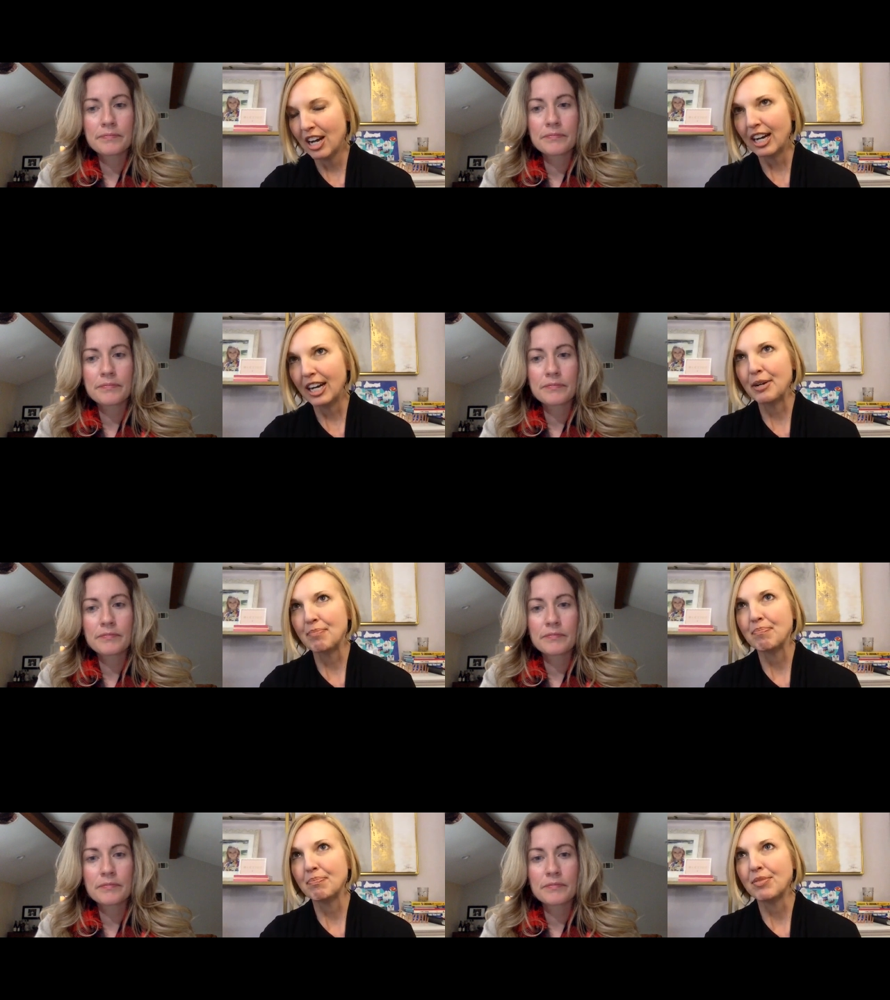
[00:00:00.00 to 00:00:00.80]

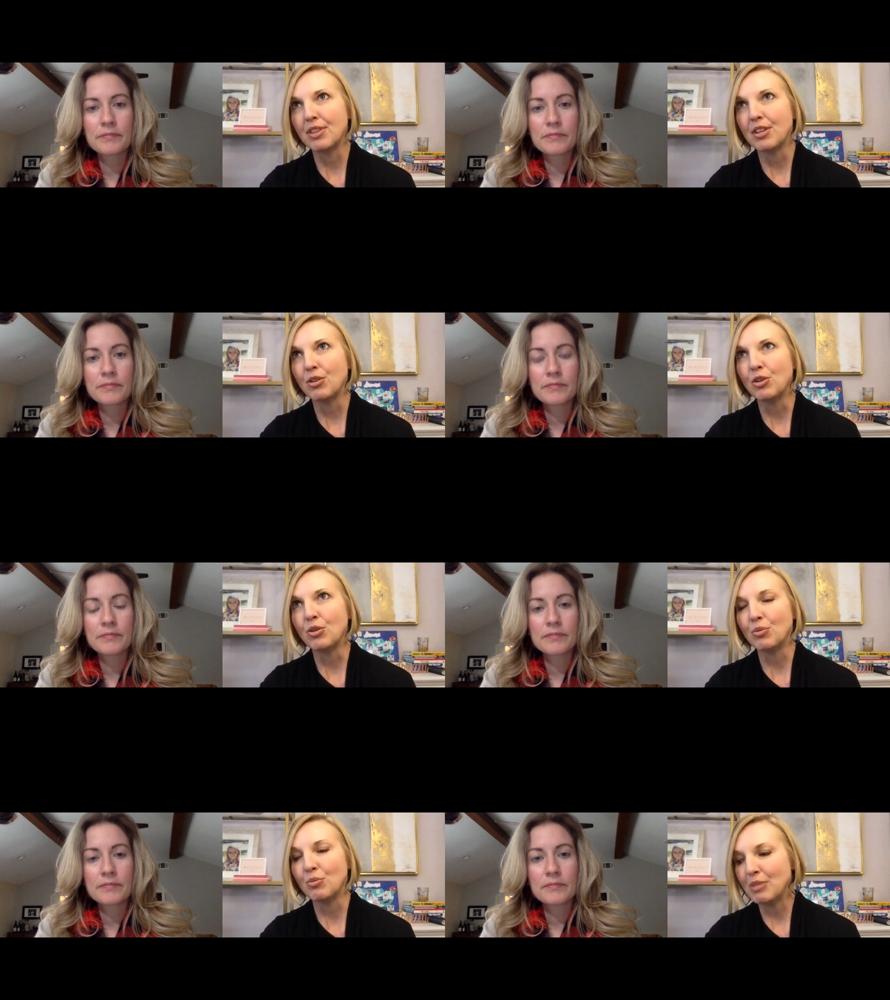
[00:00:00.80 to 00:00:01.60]
Speaker 1: Um,
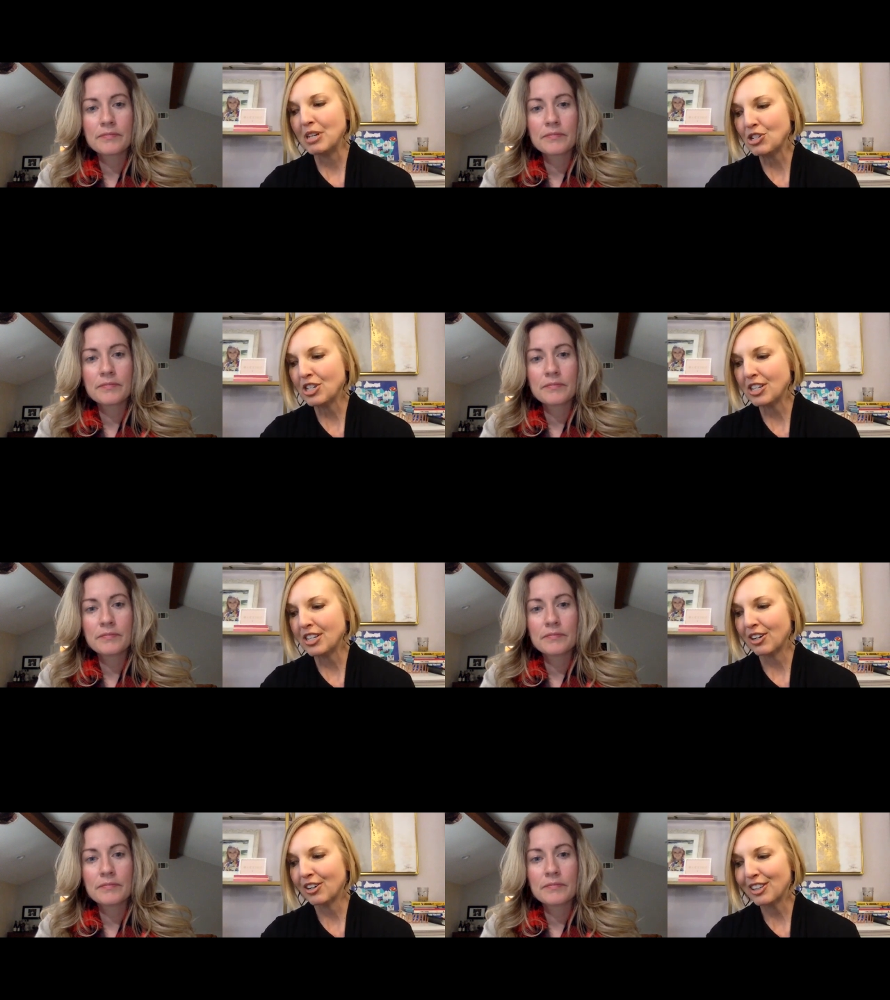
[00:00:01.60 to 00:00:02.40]
you
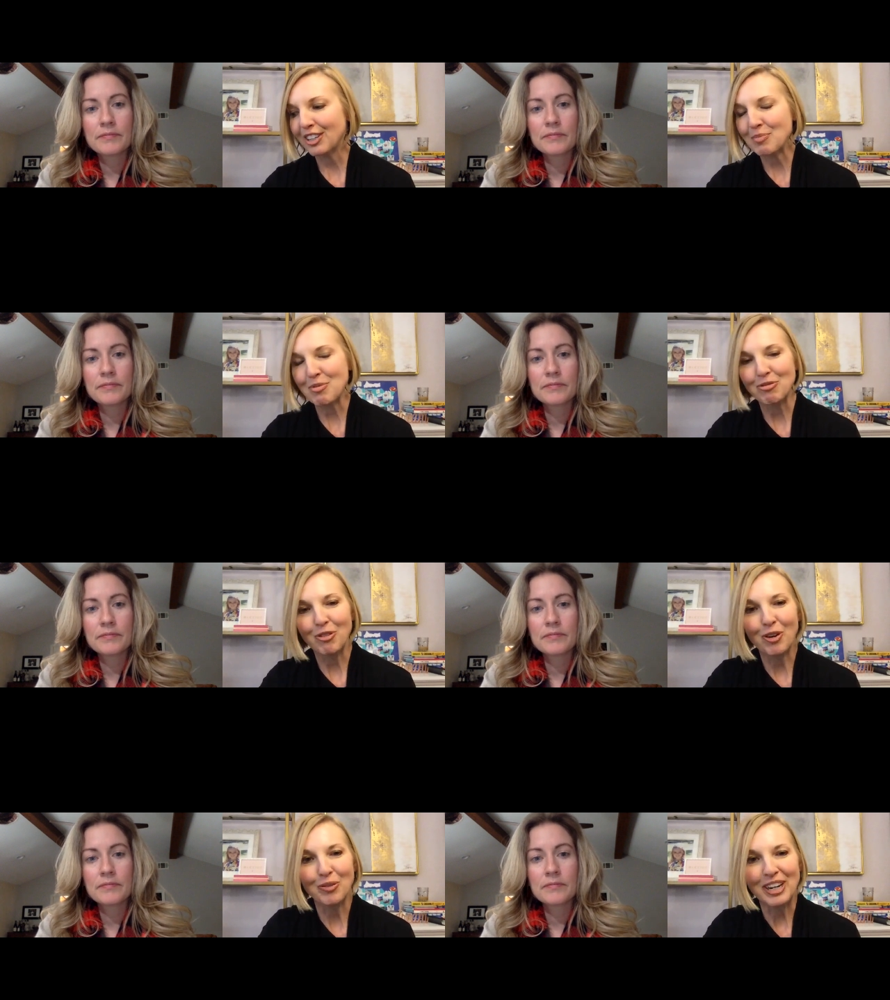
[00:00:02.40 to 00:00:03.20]
mentioned earlier
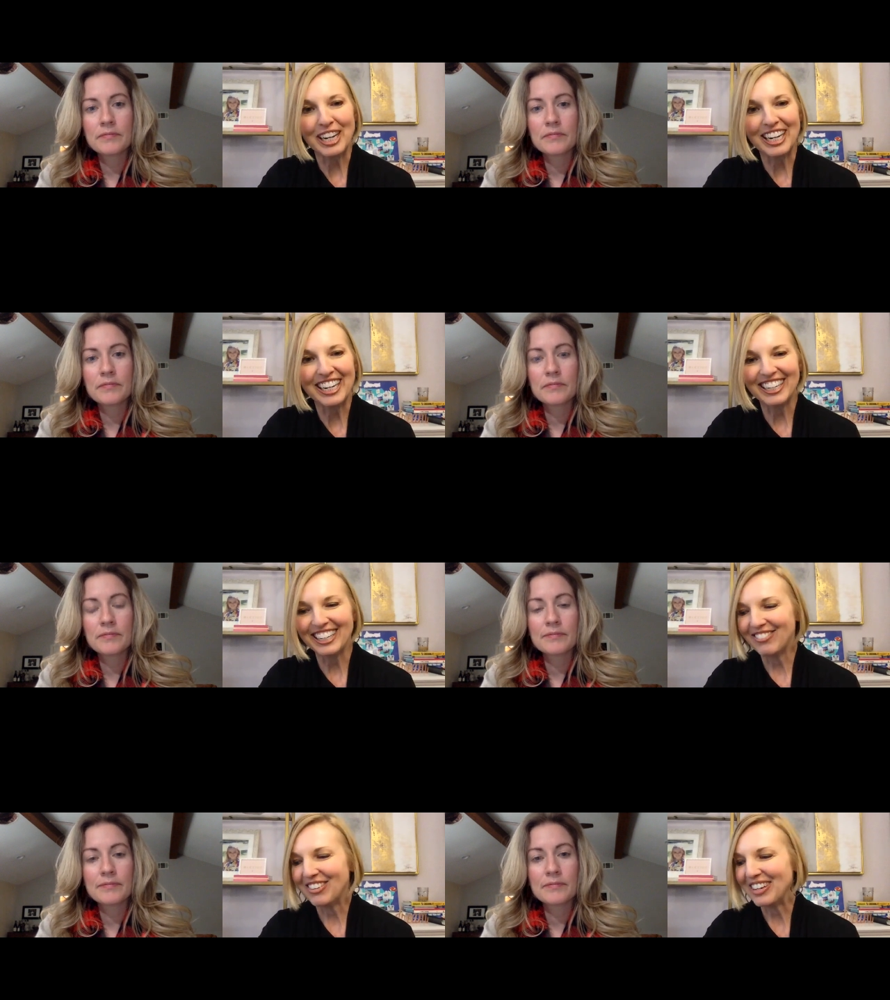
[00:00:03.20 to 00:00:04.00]
before we
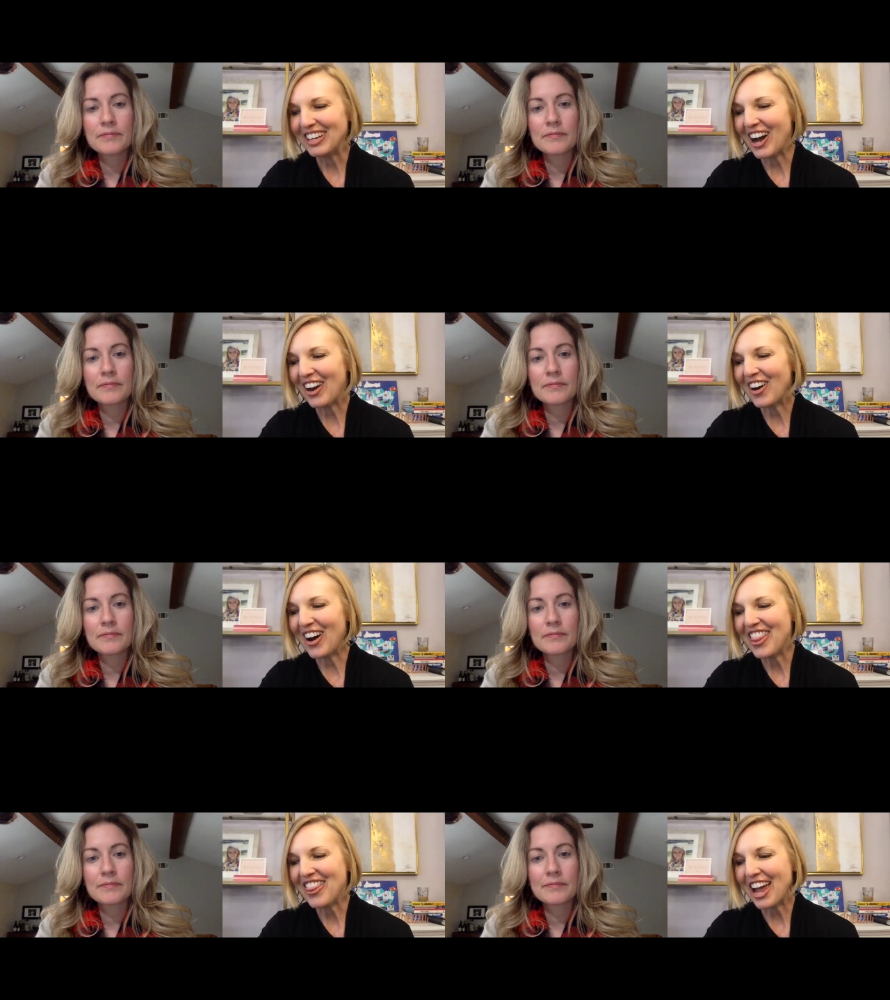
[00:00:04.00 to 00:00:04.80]
when we got
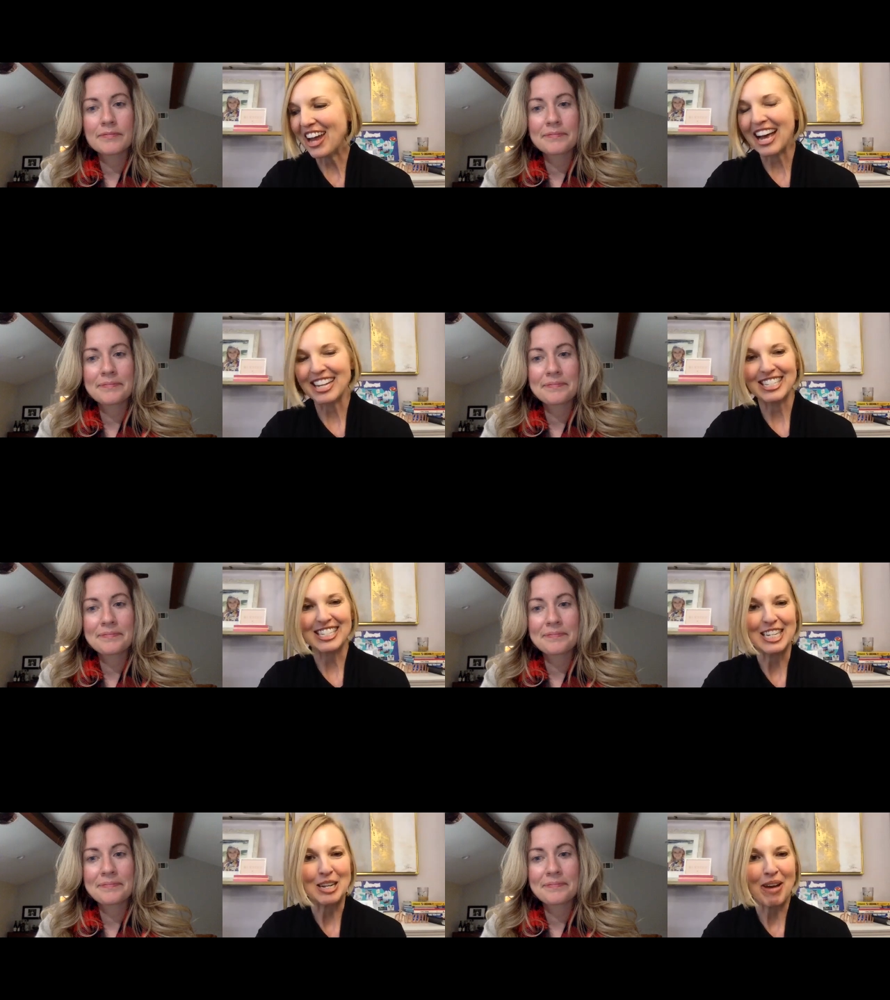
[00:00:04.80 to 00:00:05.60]
on that as a team